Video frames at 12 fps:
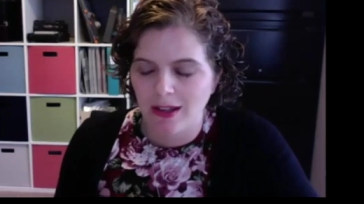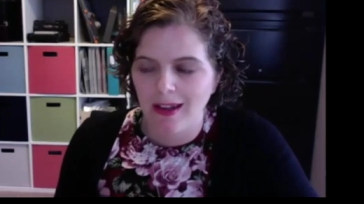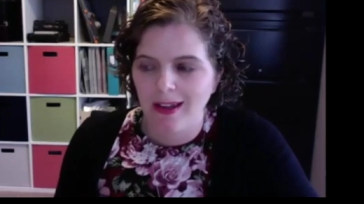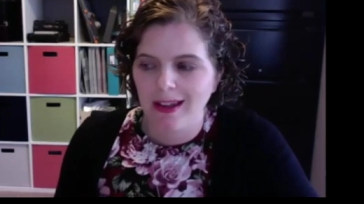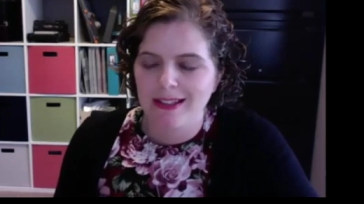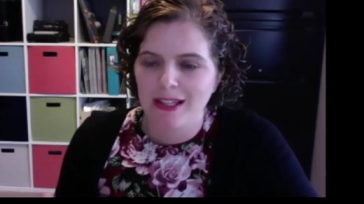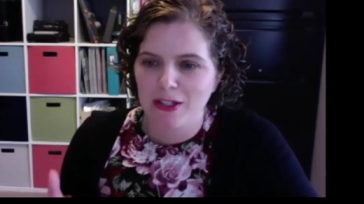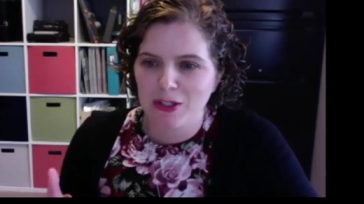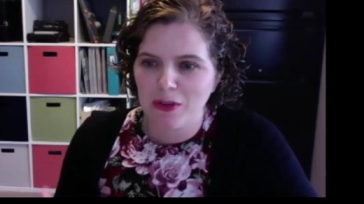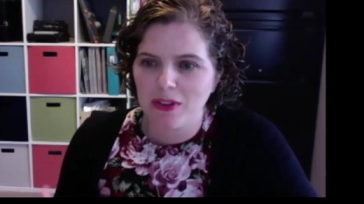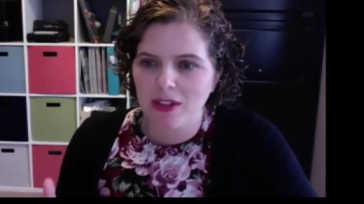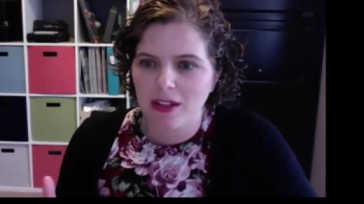because I
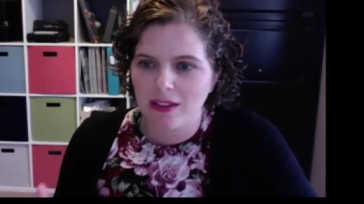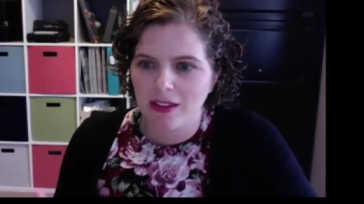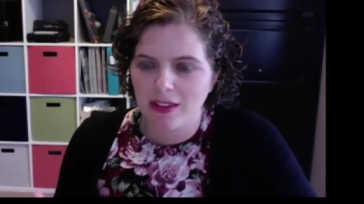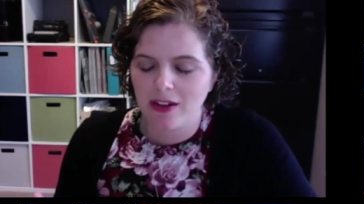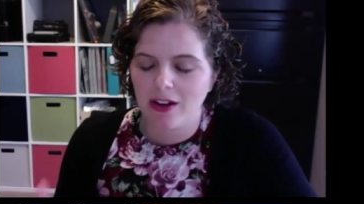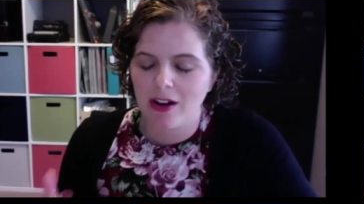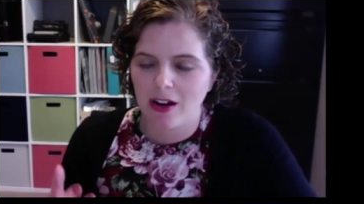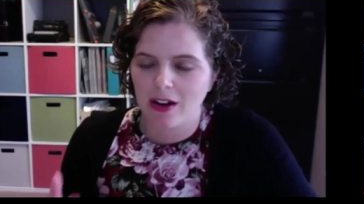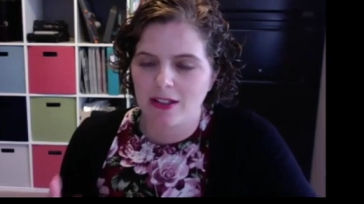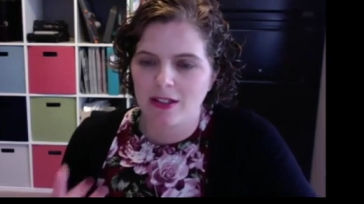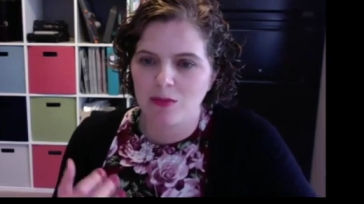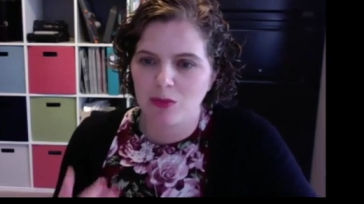do think that there are
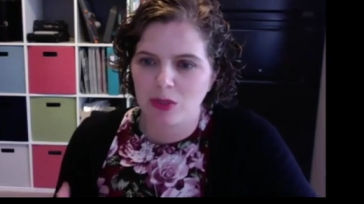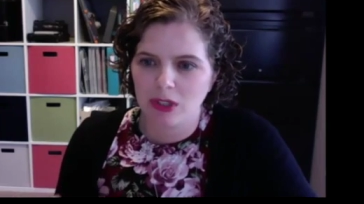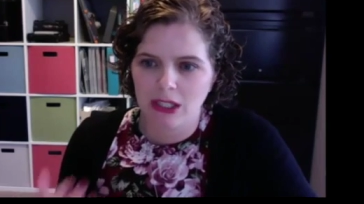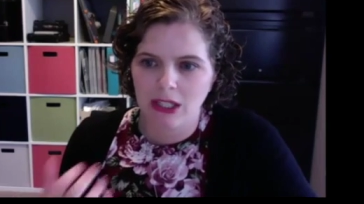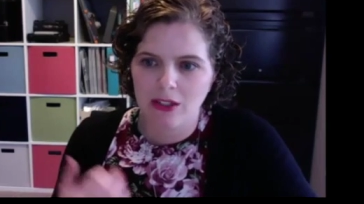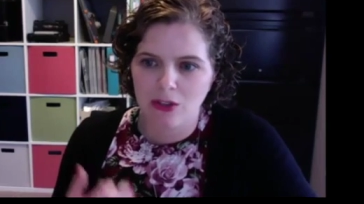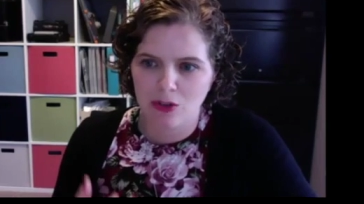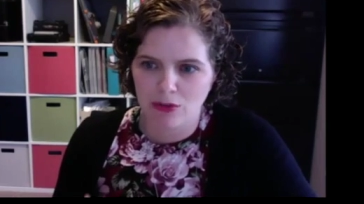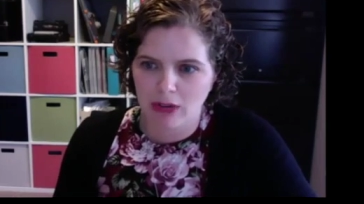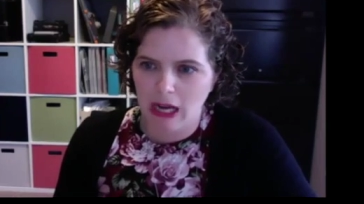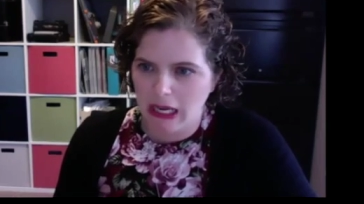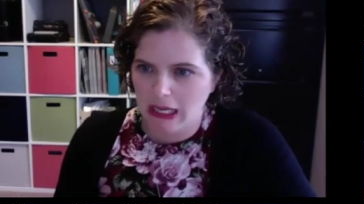some really
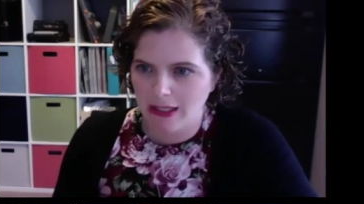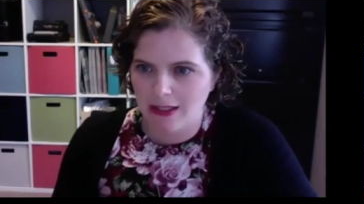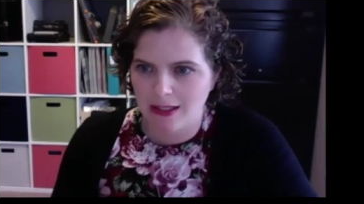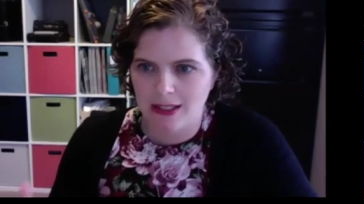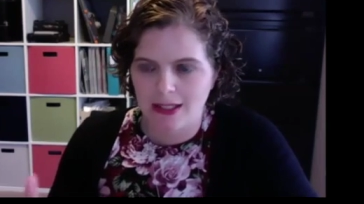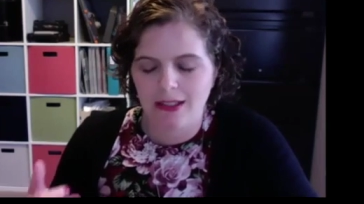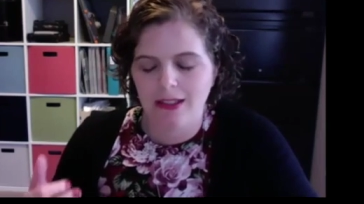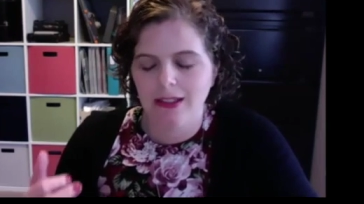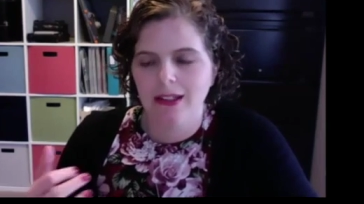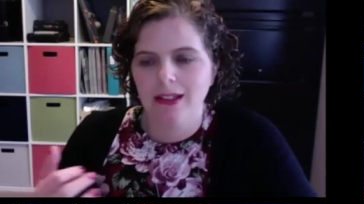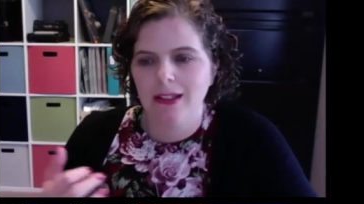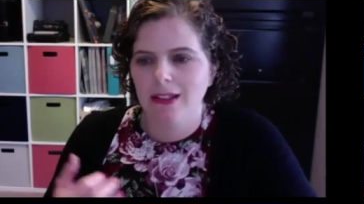ingrained
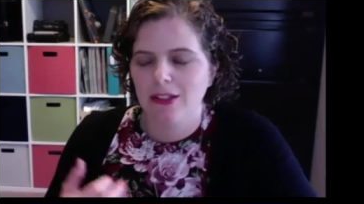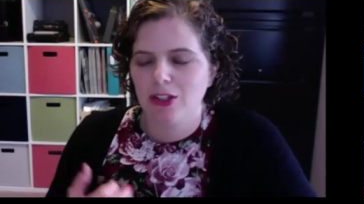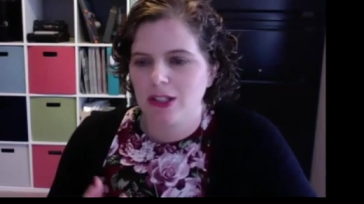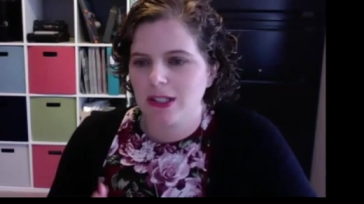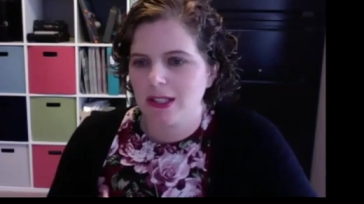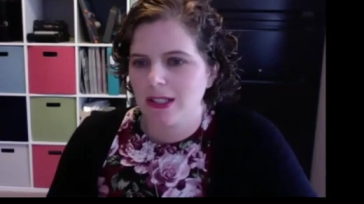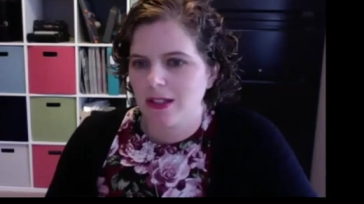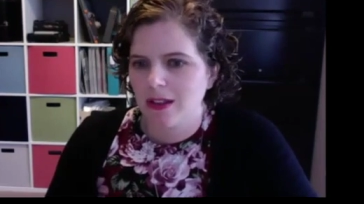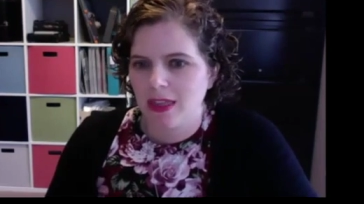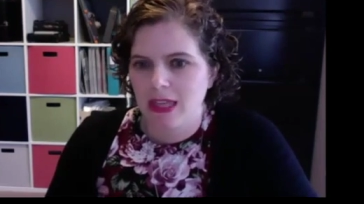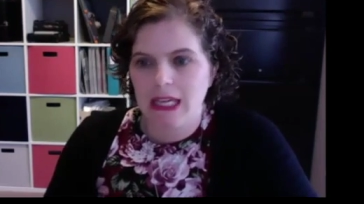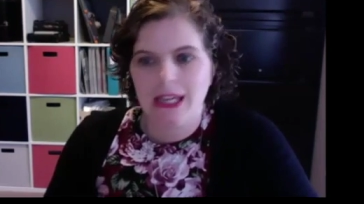just
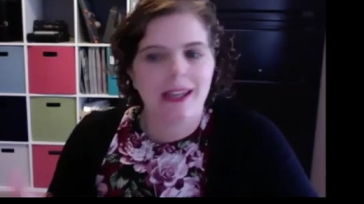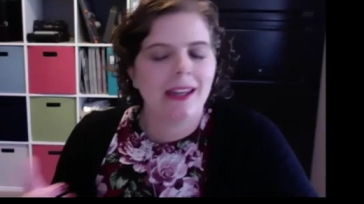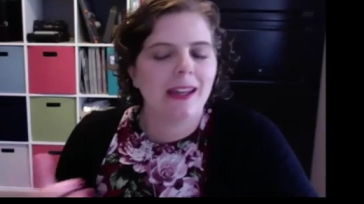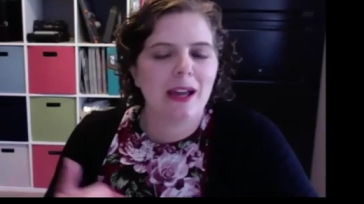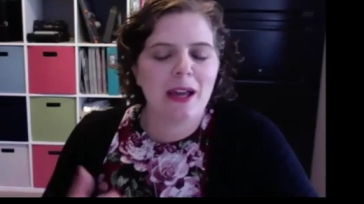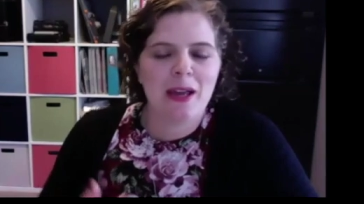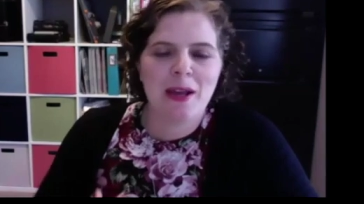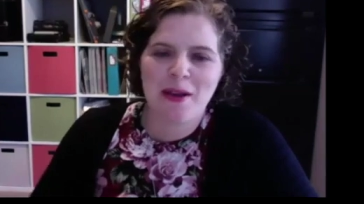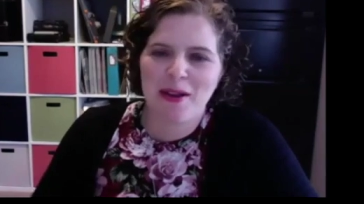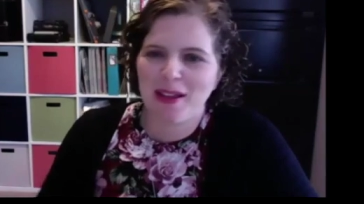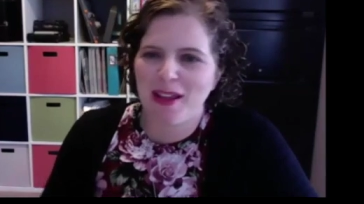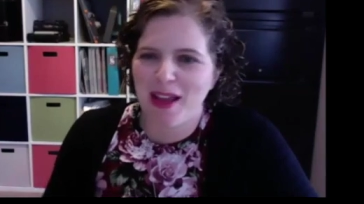thinking.
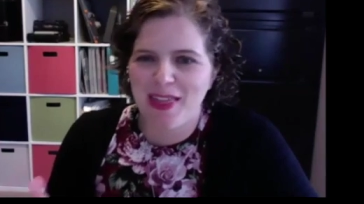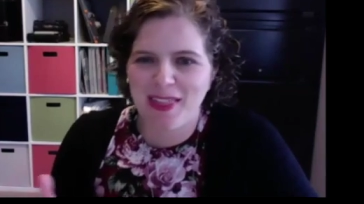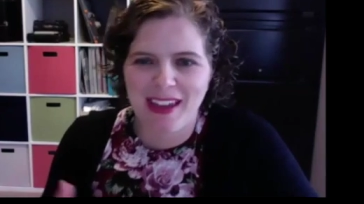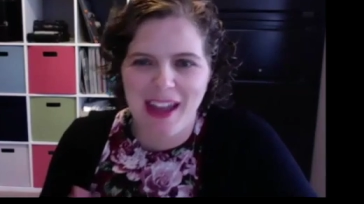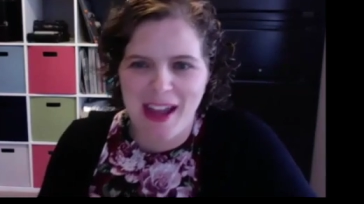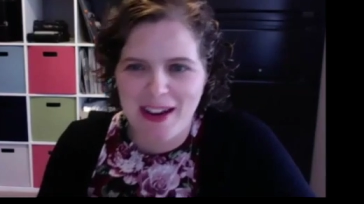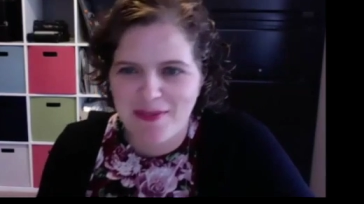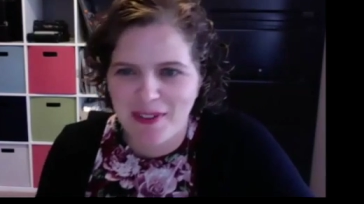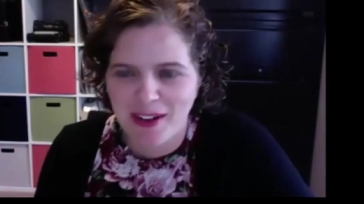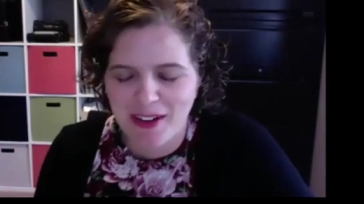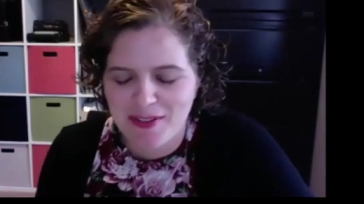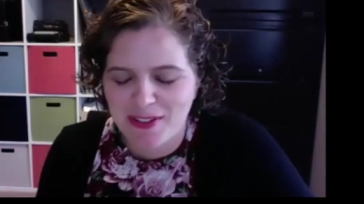I think Adam
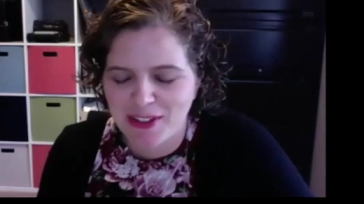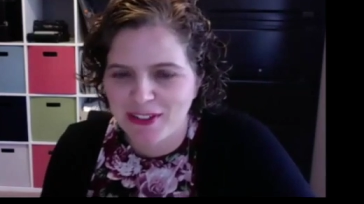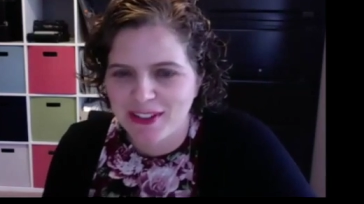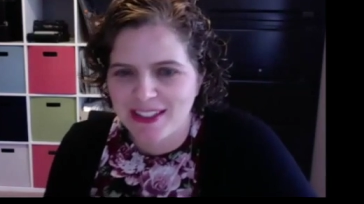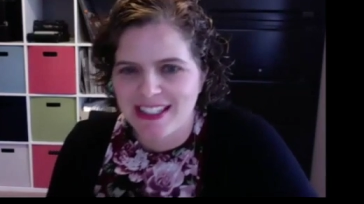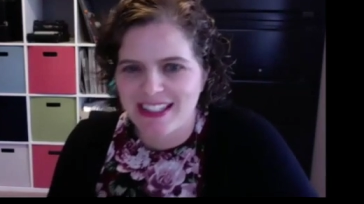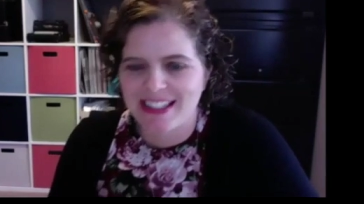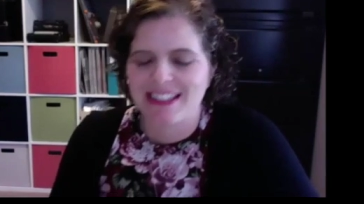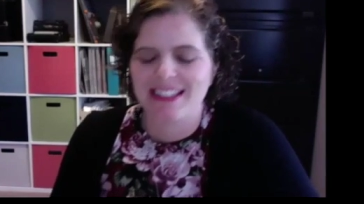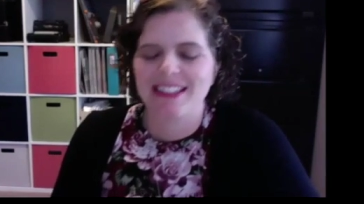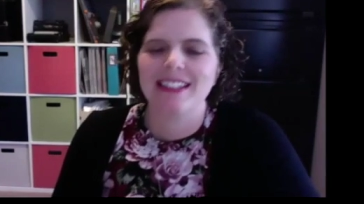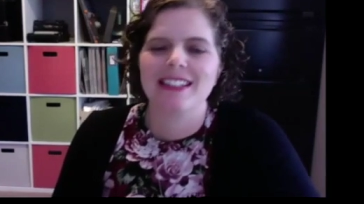kind of alluded to this
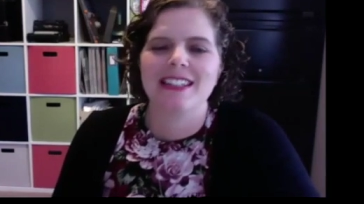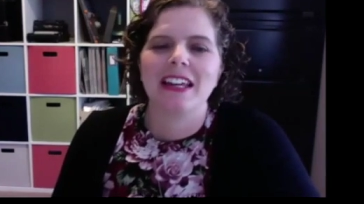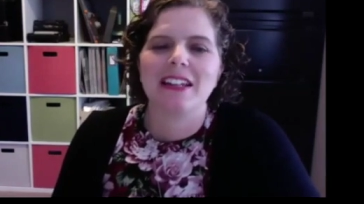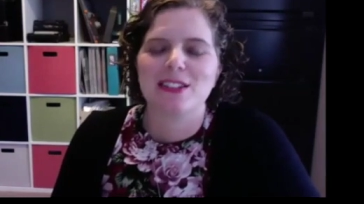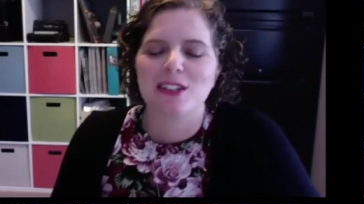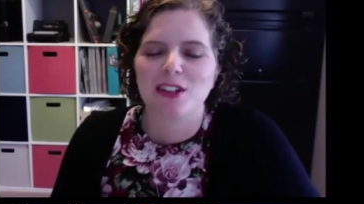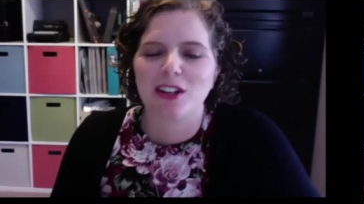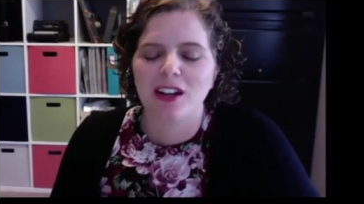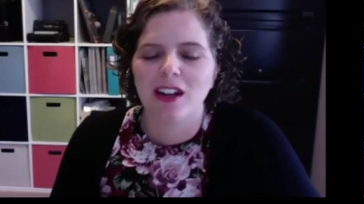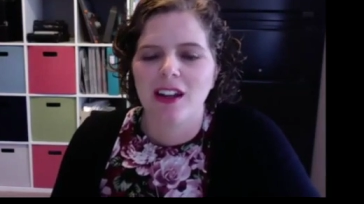in his answer.